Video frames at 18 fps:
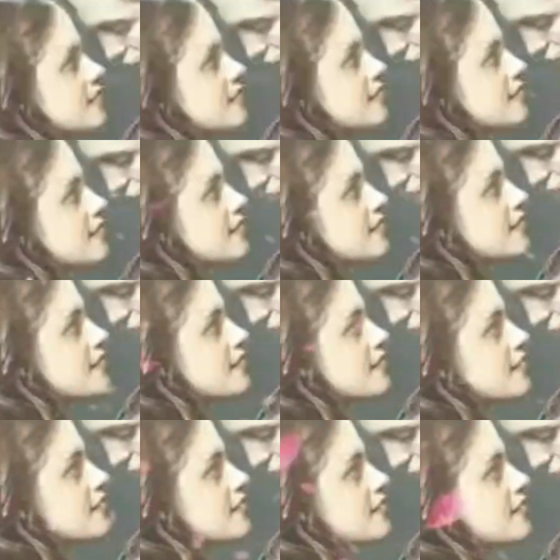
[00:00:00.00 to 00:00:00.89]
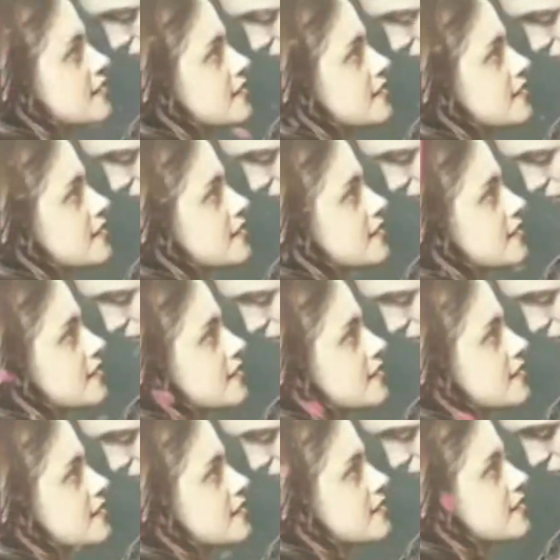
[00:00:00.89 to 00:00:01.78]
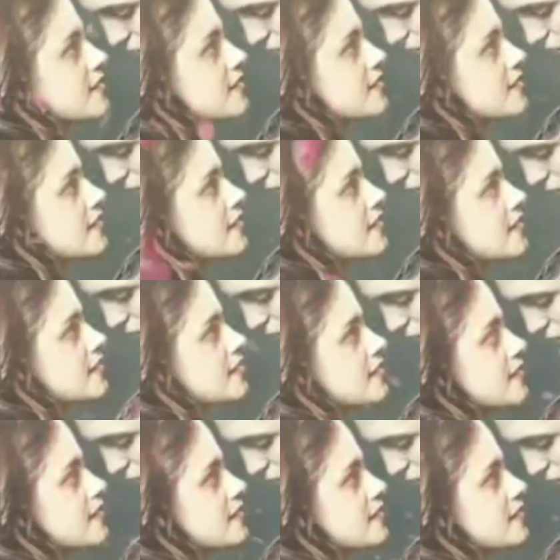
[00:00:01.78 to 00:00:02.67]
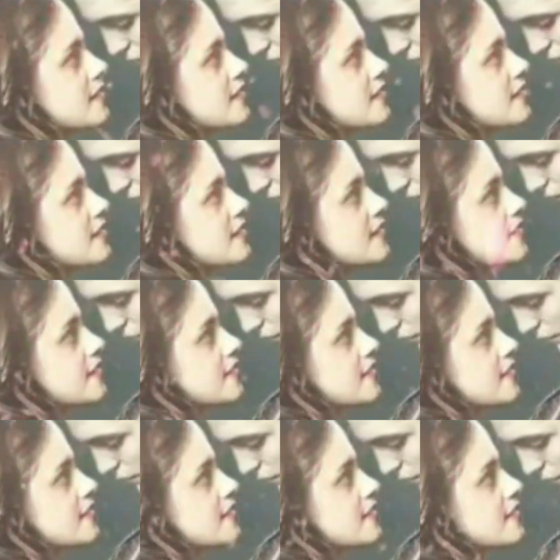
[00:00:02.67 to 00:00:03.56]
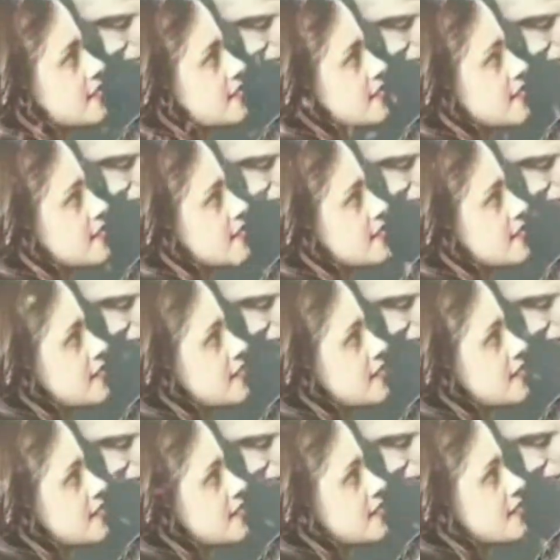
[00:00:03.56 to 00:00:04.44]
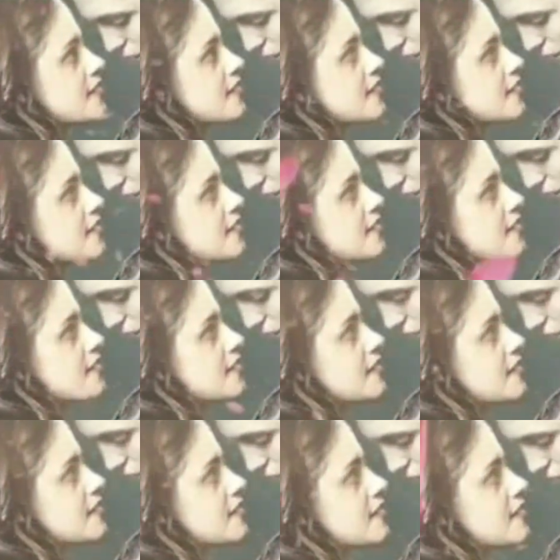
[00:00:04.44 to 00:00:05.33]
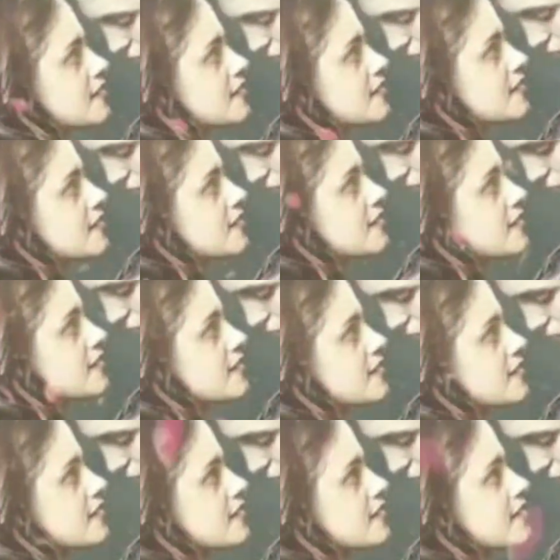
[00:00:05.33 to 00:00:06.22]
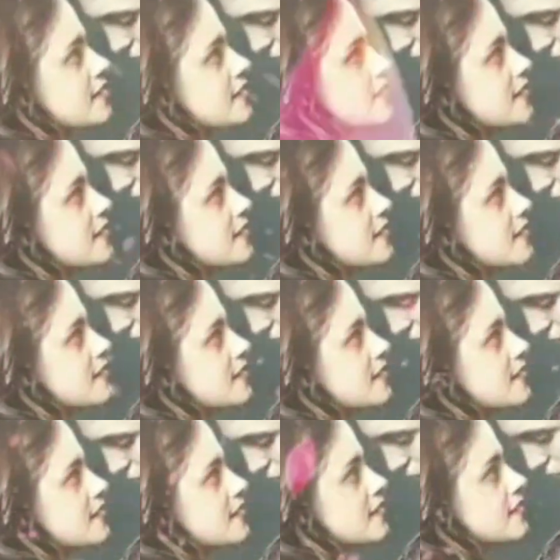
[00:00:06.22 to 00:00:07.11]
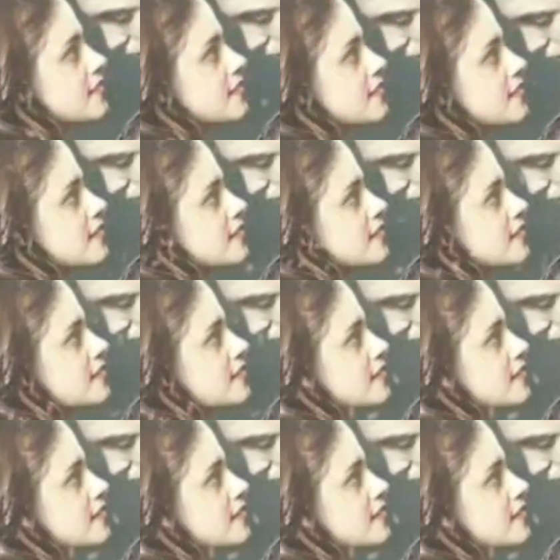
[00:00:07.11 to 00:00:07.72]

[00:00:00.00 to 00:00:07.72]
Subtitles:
were meant to be together, and they were finally able to find the love and happiness that they had both been searching for. In the